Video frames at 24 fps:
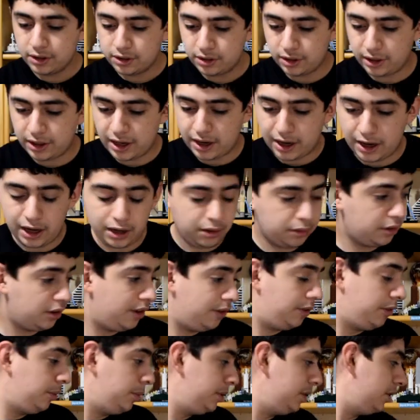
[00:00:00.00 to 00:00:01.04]
So yeah, I don't know
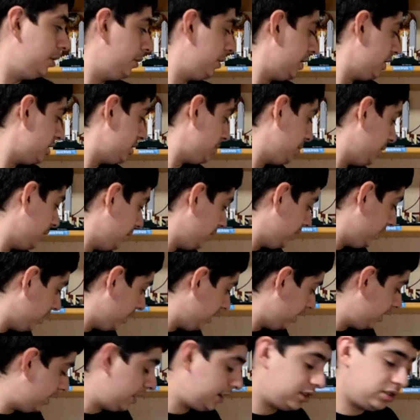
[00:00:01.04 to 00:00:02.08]
if we'll be doing Experiment of the
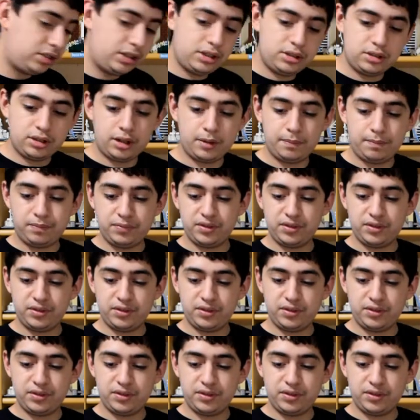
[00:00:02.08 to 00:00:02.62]
Day next season.